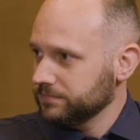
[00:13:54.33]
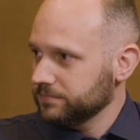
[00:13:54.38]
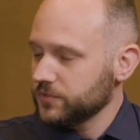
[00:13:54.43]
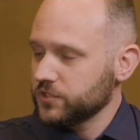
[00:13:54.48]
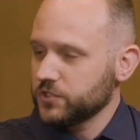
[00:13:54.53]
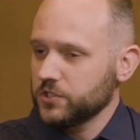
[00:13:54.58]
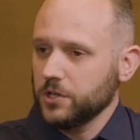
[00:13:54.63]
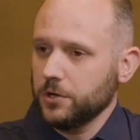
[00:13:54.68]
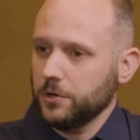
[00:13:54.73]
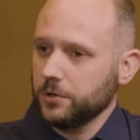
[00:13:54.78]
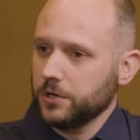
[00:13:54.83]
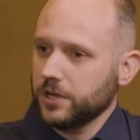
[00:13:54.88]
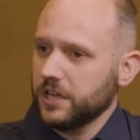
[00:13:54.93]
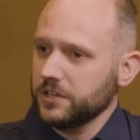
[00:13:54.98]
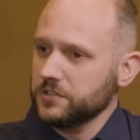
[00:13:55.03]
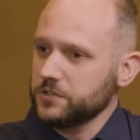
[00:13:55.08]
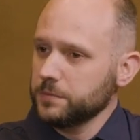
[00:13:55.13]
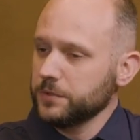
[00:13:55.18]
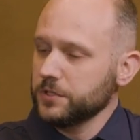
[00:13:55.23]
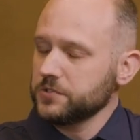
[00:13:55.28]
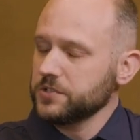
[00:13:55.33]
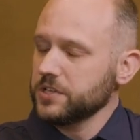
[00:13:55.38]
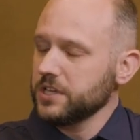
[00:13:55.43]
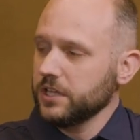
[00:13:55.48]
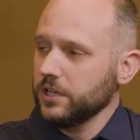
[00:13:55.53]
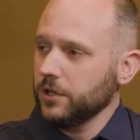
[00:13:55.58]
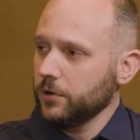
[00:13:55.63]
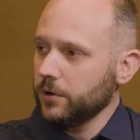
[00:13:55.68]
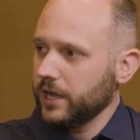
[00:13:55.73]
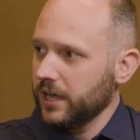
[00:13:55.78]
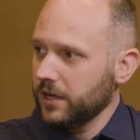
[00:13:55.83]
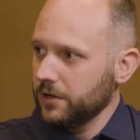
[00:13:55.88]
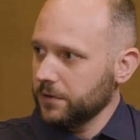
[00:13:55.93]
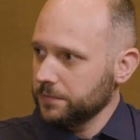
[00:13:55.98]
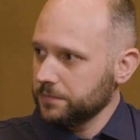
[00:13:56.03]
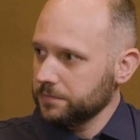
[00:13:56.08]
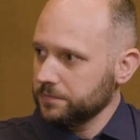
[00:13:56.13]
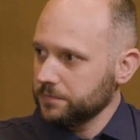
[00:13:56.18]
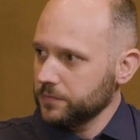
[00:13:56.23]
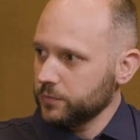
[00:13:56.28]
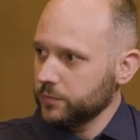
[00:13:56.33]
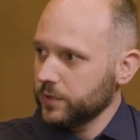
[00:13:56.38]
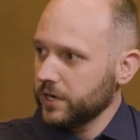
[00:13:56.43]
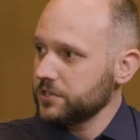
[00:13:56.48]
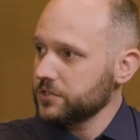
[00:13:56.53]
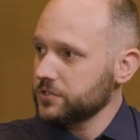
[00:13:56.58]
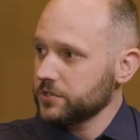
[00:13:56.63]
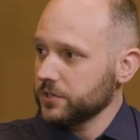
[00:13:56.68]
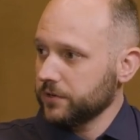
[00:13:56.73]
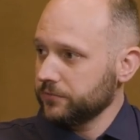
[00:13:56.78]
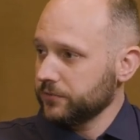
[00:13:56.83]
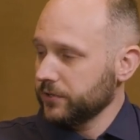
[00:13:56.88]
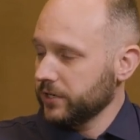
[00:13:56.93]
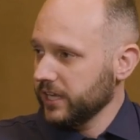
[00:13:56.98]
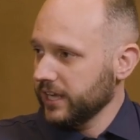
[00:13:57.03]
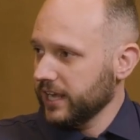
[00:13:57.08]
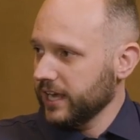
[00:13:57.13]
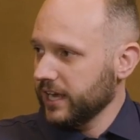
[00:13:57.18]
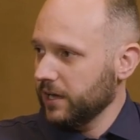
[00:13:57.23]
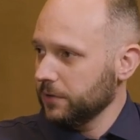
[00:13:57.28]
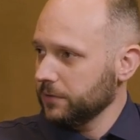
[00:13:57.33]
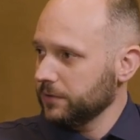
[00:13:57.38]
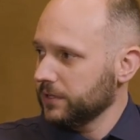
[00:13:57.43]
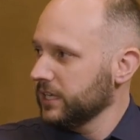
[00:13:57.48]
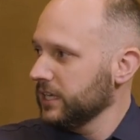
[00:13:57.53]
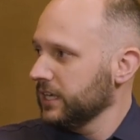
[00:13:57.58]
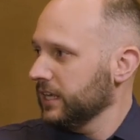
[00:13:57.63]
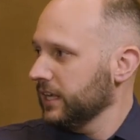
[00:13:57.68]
So customers can go out, register for an account,